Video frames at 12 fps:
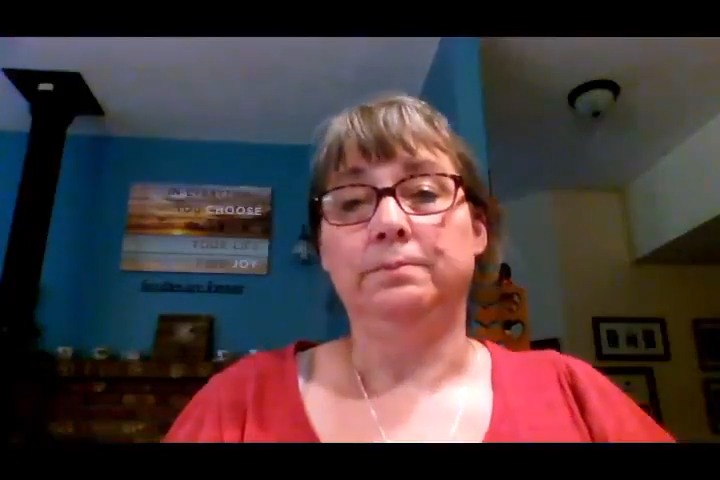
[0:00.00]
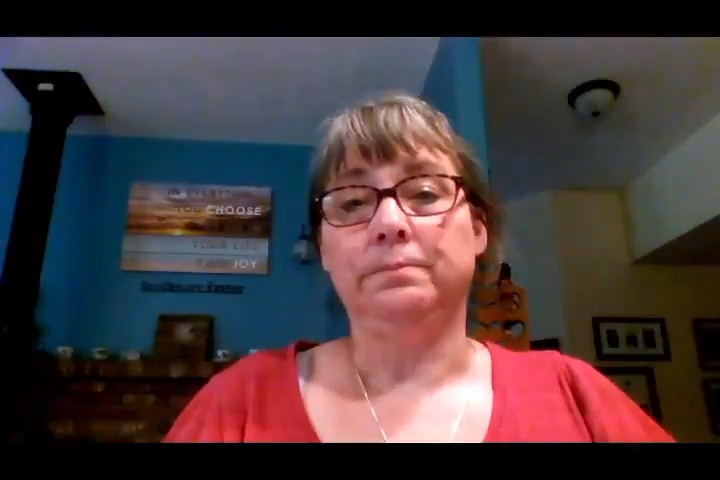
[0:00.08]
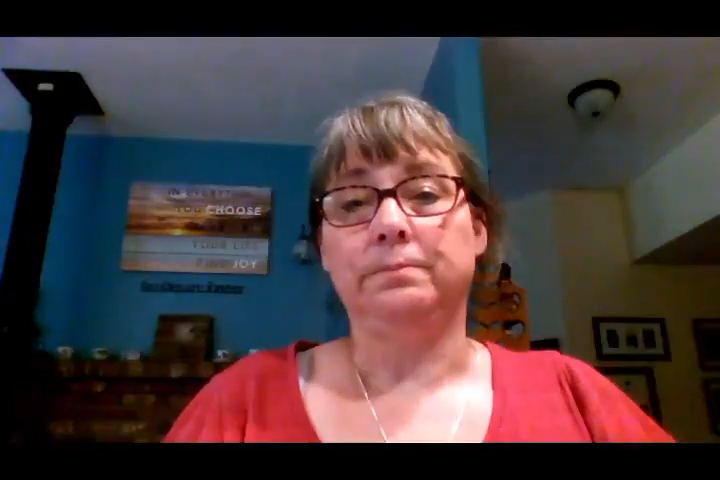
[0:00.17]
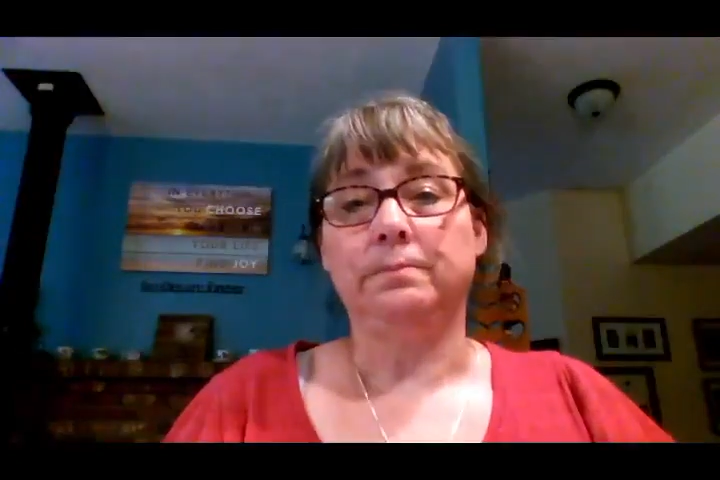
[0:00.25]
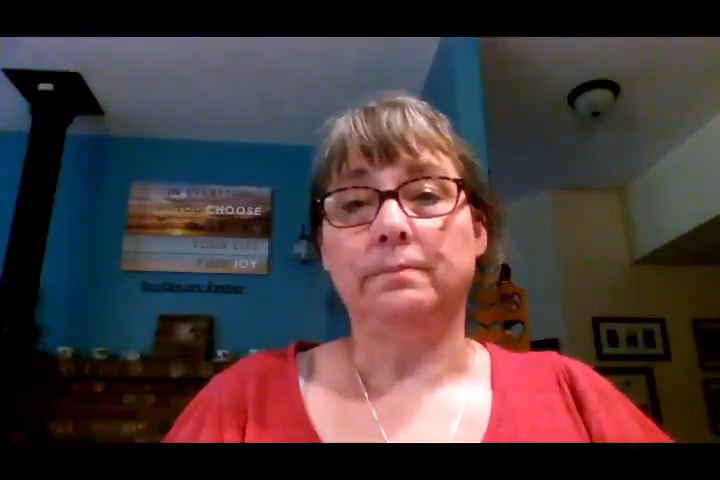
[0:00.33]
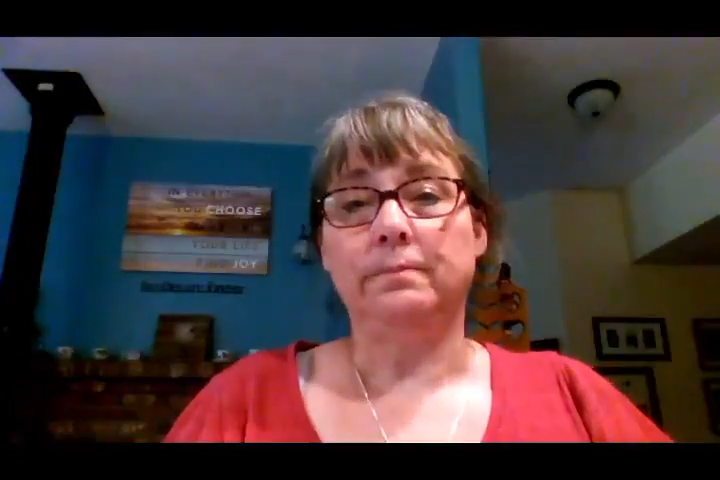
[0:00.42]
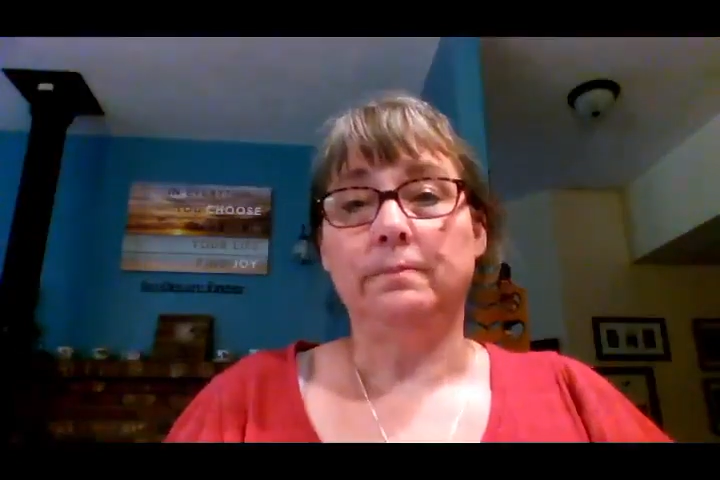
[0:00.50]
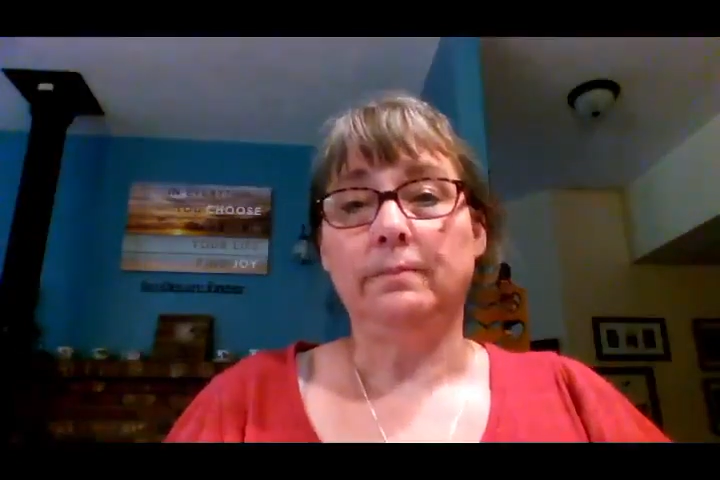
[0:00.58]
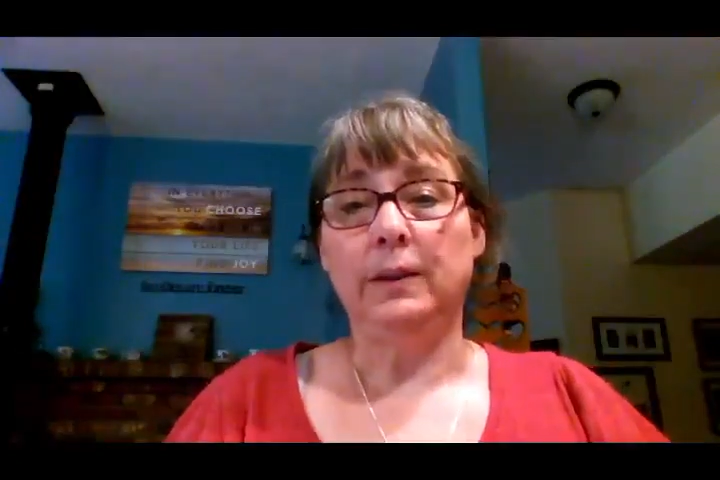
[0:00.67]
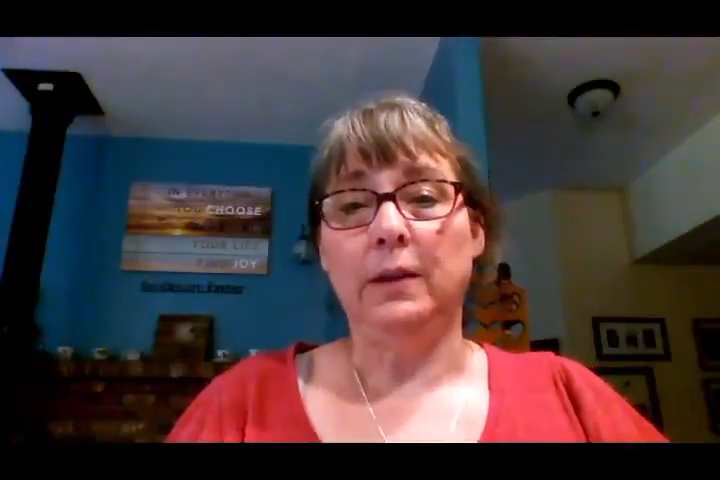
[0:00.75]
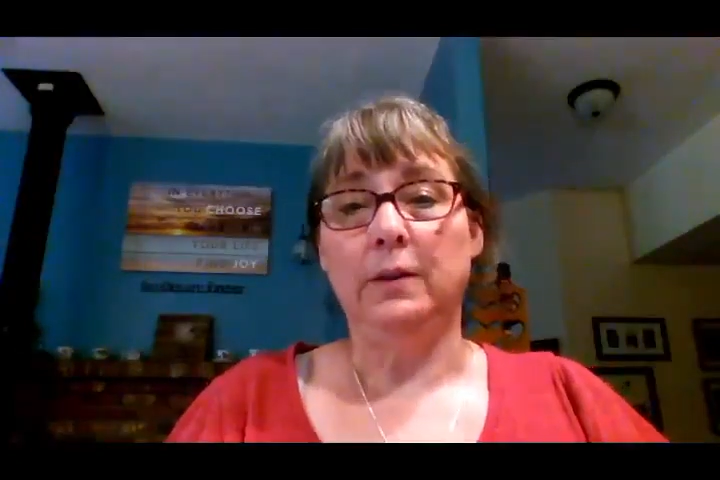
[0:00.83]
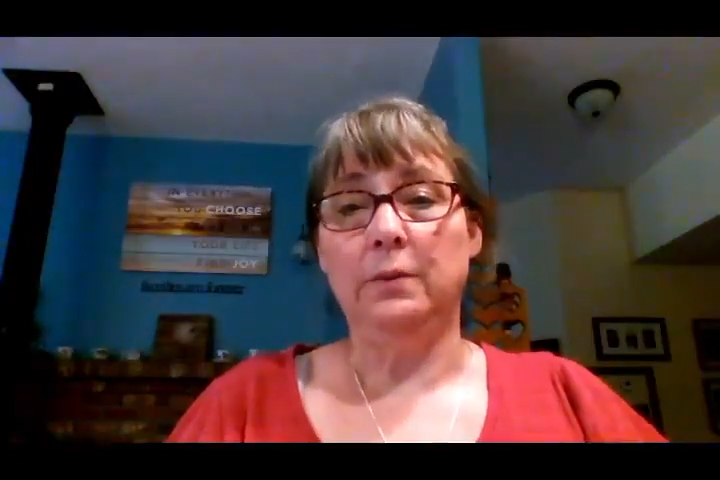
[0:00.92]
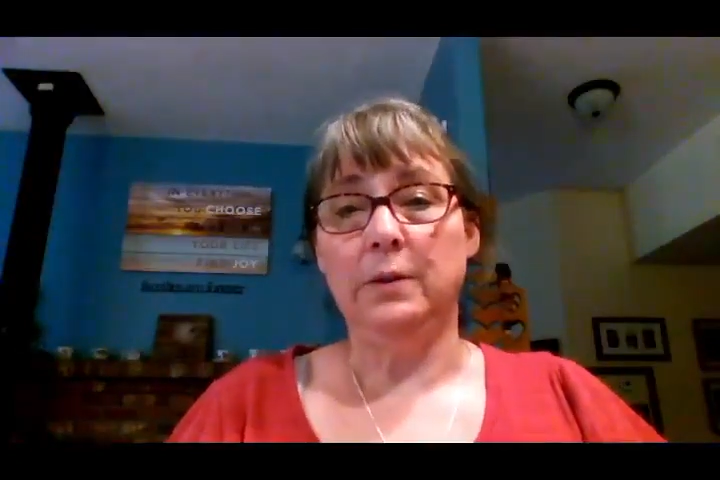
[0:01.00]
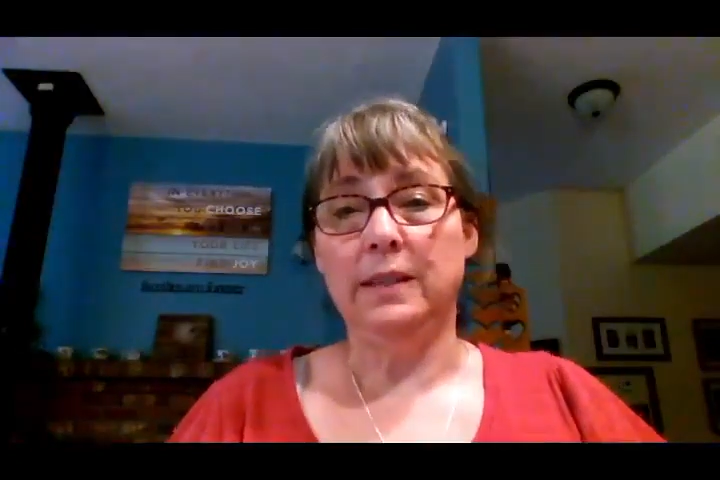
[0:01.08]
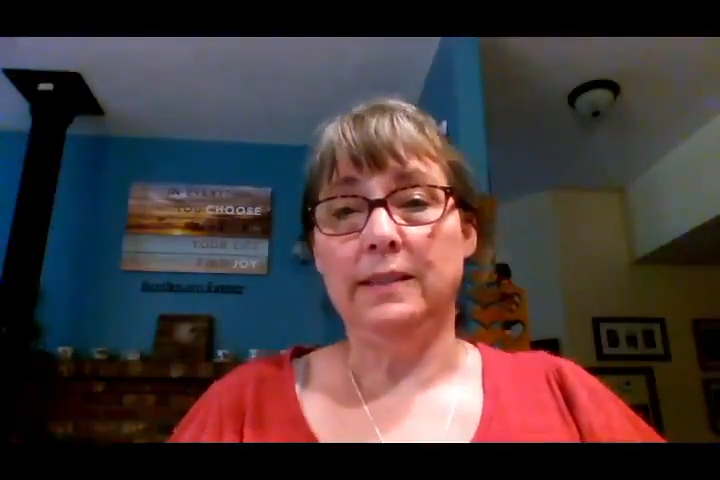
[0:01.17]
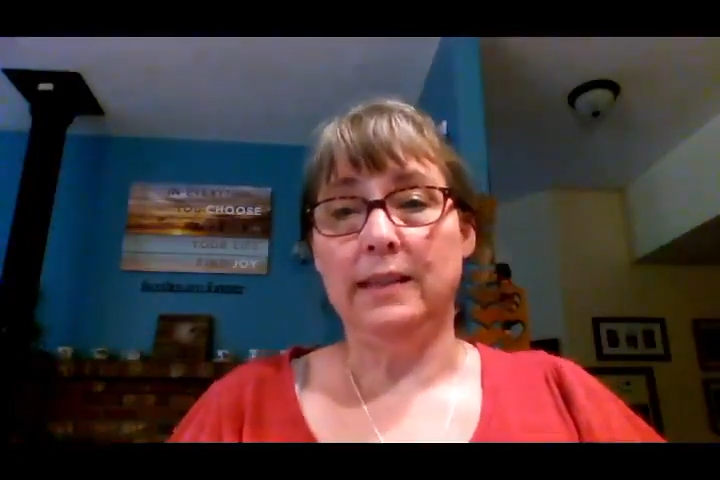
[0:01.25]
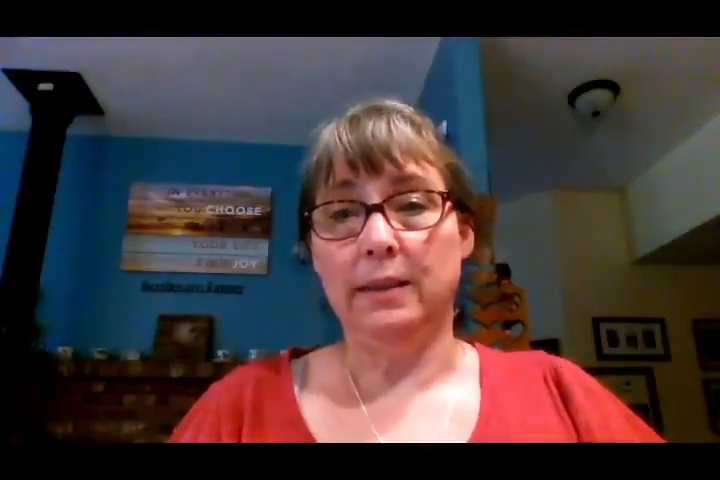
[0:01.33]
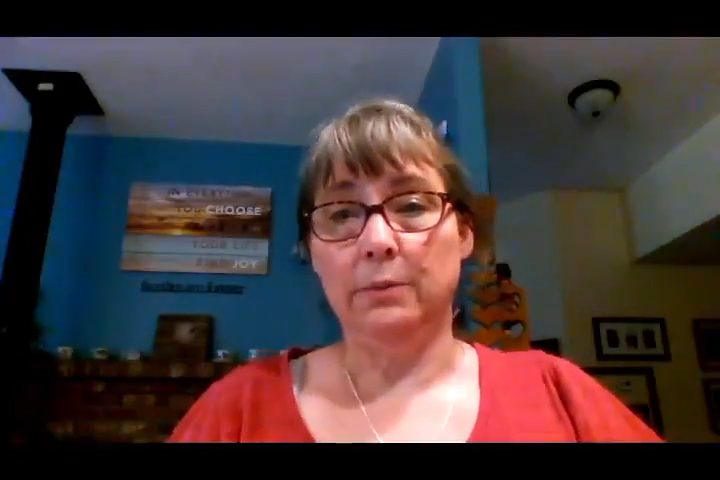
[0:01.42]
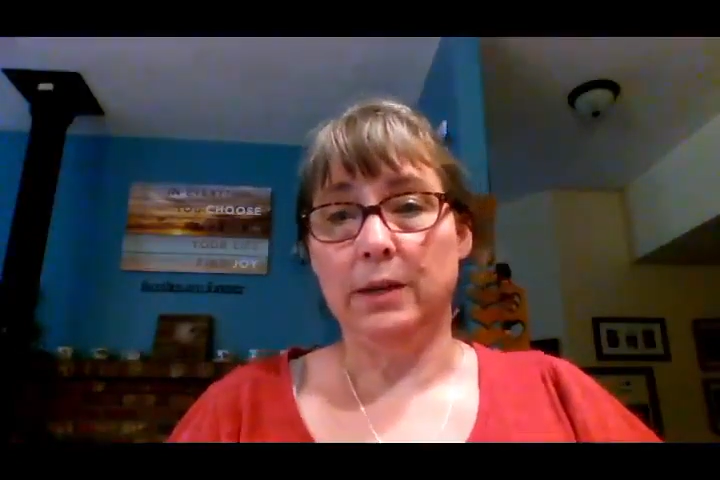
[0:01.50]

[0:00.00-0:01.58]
and what's